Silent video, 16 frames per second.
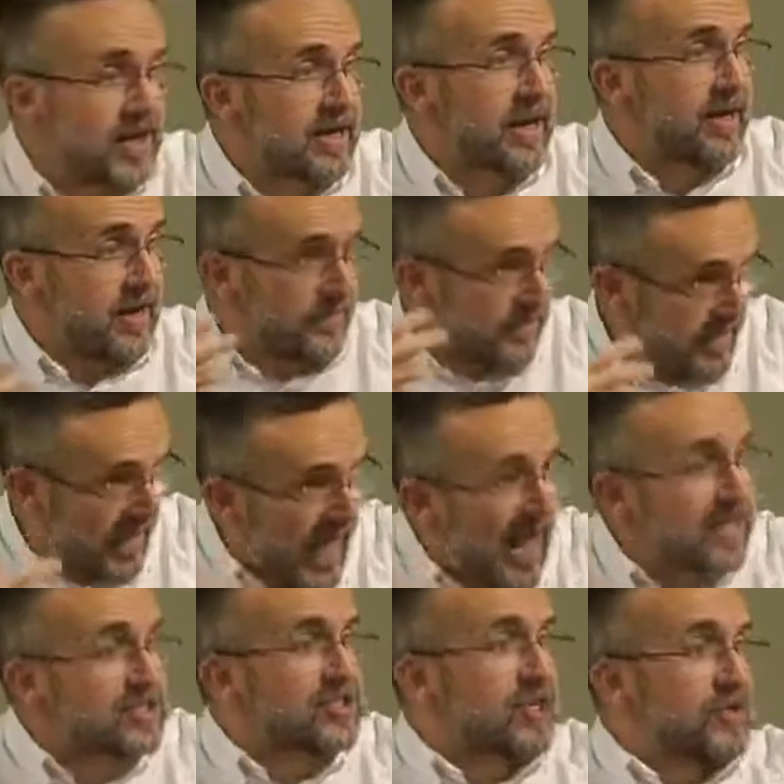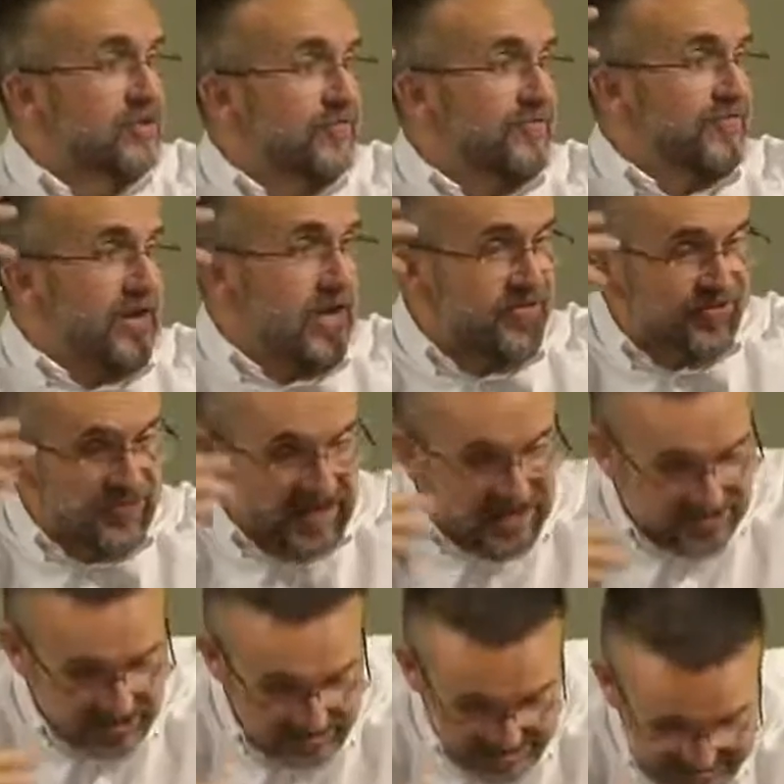right? The action of faith,
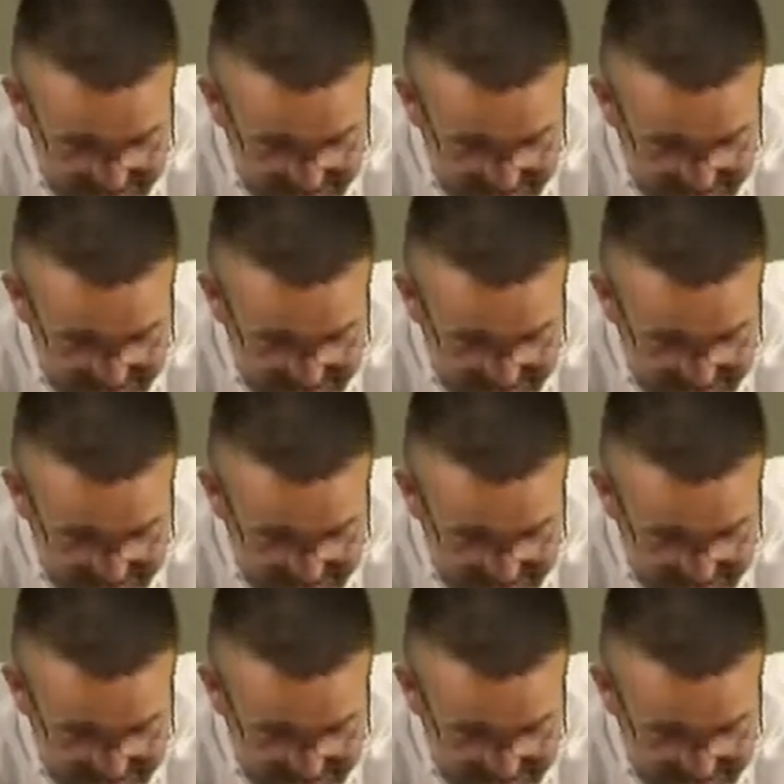that is